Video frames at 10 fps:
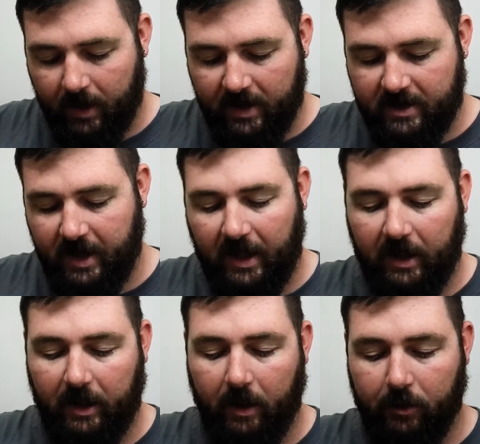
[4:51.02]

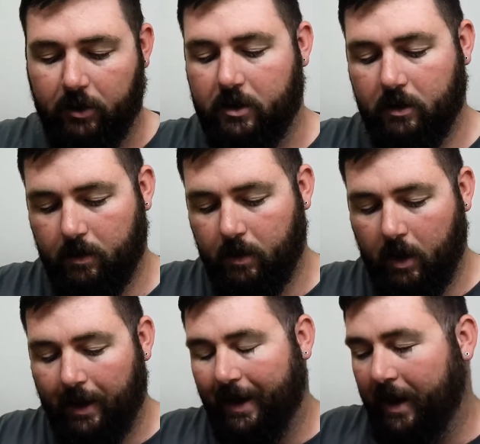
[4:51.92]
saline levels.
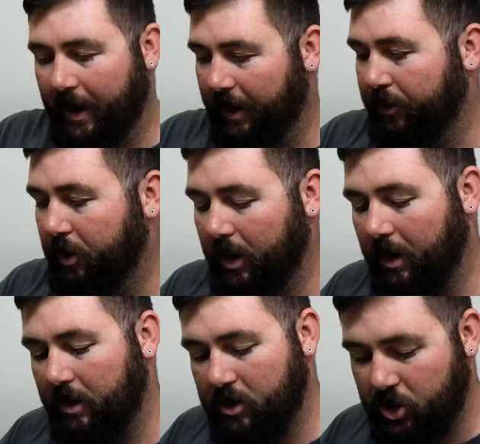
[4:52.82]
If you get
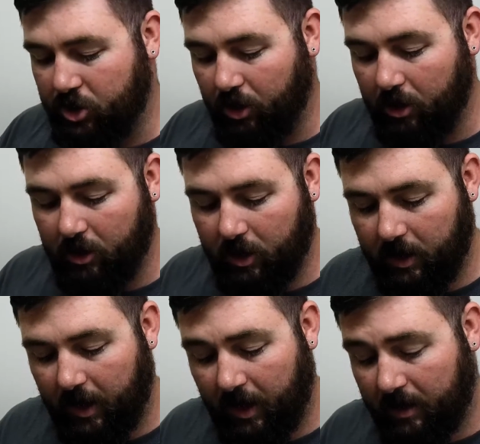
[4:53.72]
it stronger than
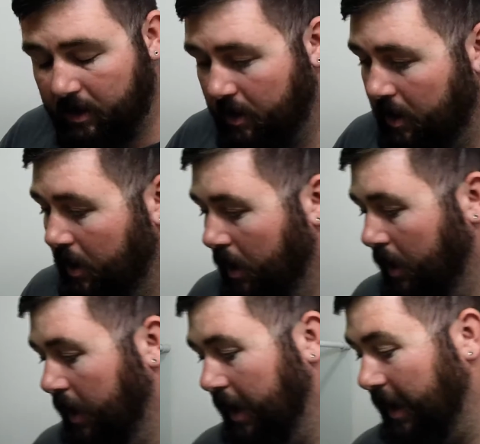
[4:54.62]
that,
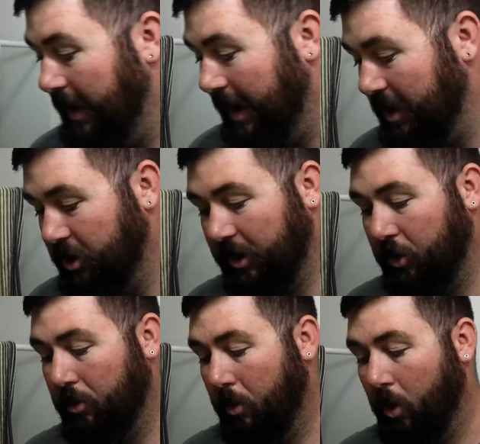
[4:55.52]
it can actually
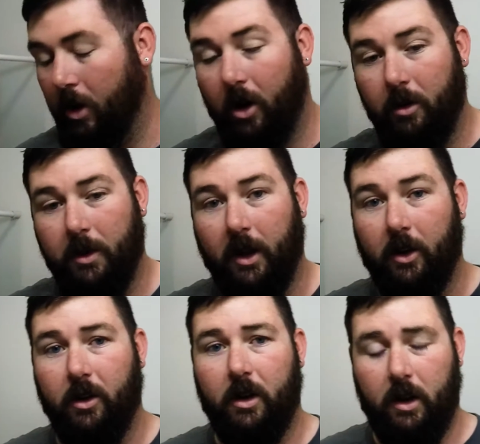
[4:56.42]
do more harm than
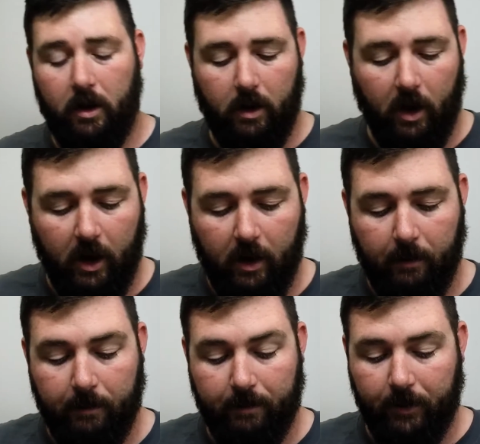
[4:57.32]
good.
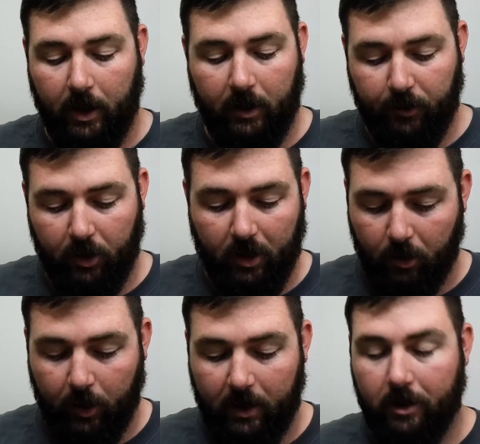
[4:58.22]
And if you get it
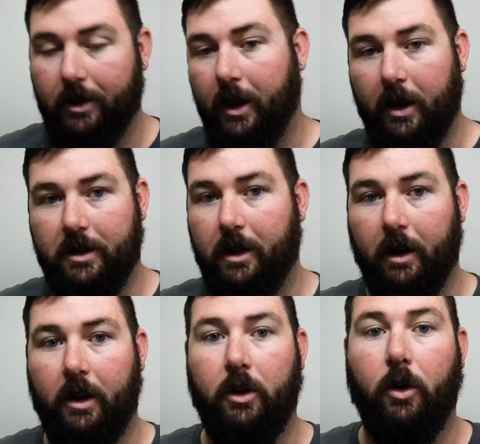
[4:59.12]
weaker than that, it's not
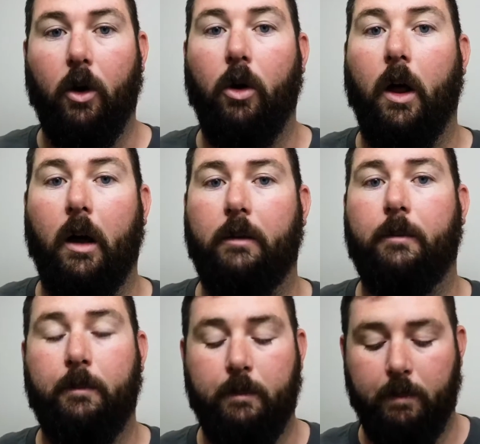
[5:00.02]
going to do a whole lot.
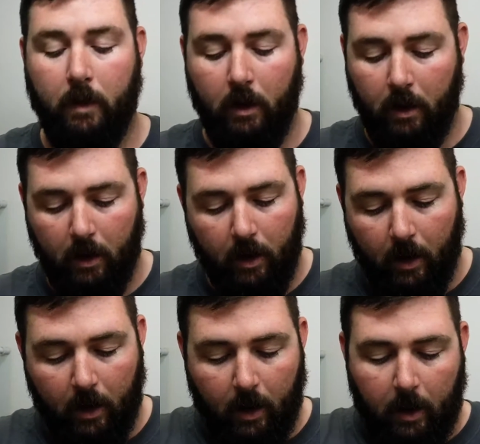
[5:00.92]

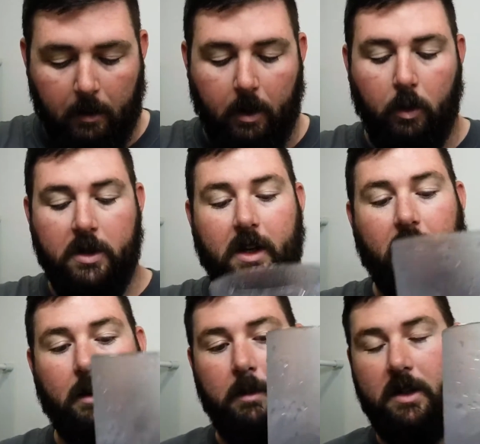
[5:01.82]
But once I
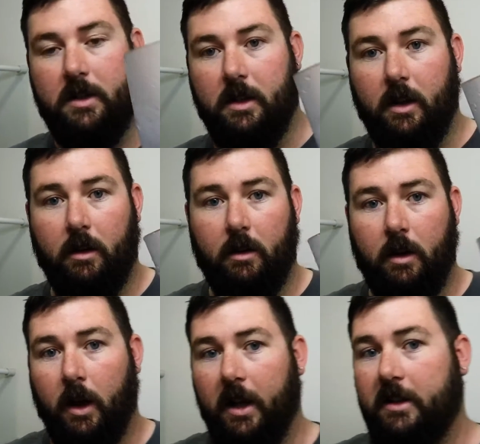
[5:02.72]
get it mixed in there,
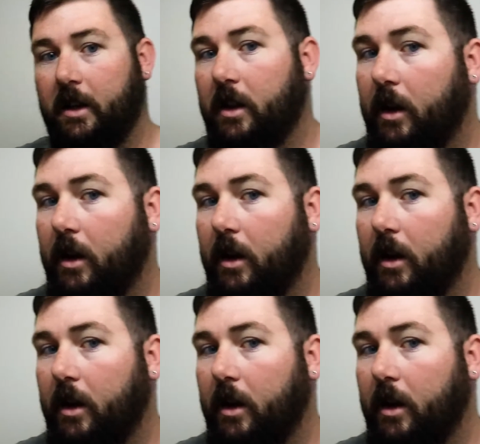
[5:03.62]
I take the